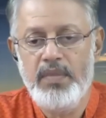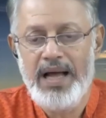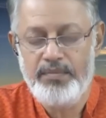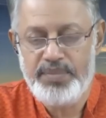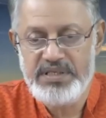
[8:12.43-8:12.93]

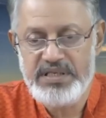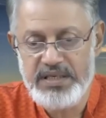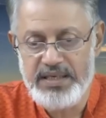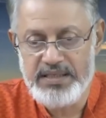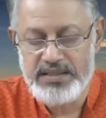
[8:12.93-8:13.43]
happens
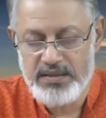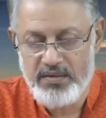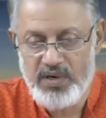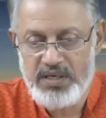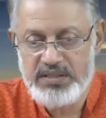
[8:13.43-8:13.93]
in us?
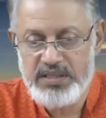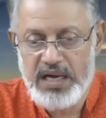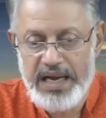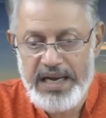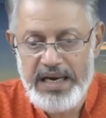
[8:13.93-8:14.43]
What is the
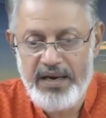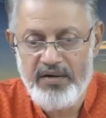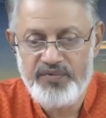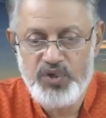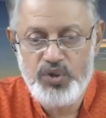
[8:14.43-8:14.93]
kind
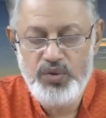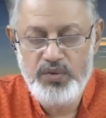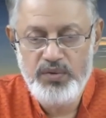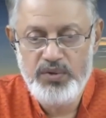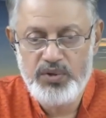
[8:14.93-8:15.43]
of
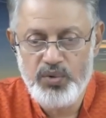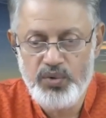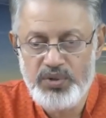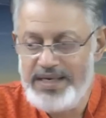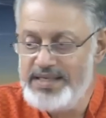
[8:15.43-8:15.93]

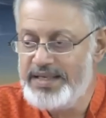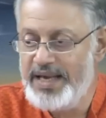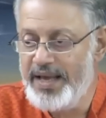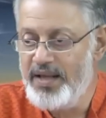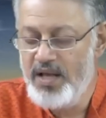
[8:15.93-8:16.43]
truth I
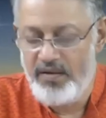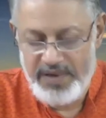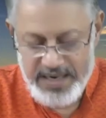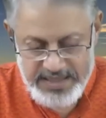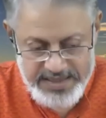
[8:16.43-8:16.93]
say?
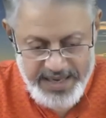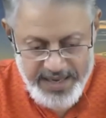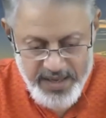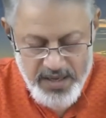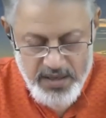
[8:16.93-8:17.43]
When I
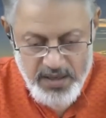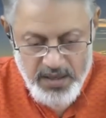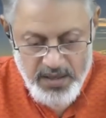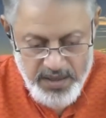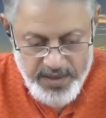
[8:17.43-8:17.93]
say
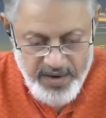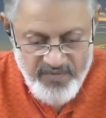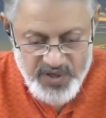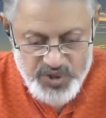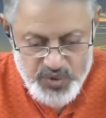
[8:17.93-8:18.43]

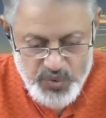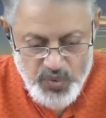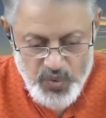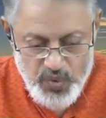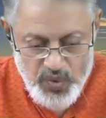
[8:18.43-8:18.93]
dream was
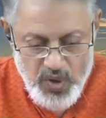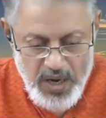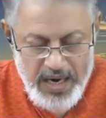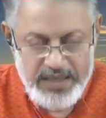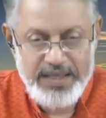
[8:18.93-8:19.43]
true
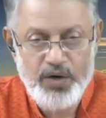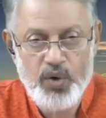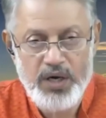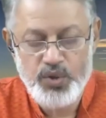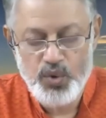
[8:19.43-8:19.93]
at
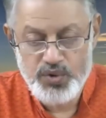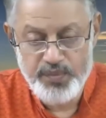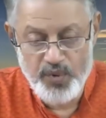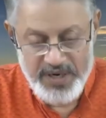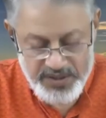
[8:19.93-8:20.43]
those
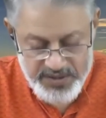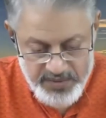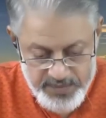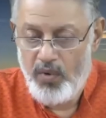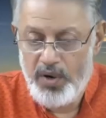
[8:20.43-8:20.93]

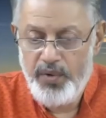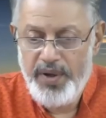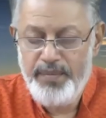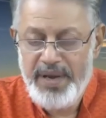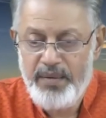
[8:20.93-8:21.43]
moments, what do
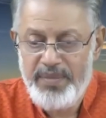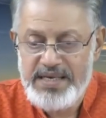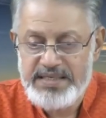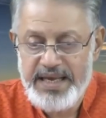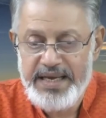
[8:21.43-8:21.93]
I mean
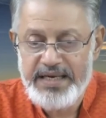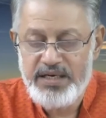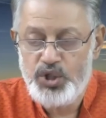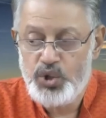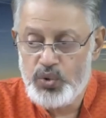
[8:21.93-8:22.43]
by saying
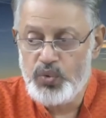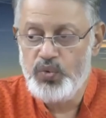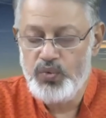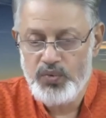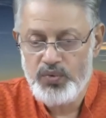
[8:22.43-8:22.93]
it
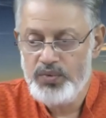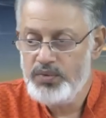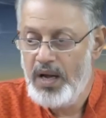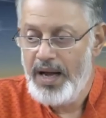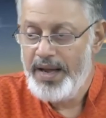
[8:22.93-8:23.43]
true?
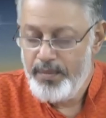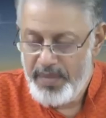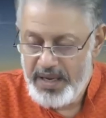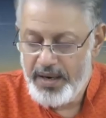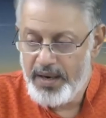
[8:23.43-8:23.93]
I
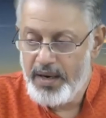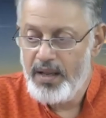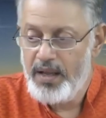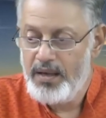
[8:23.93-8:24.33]
mean,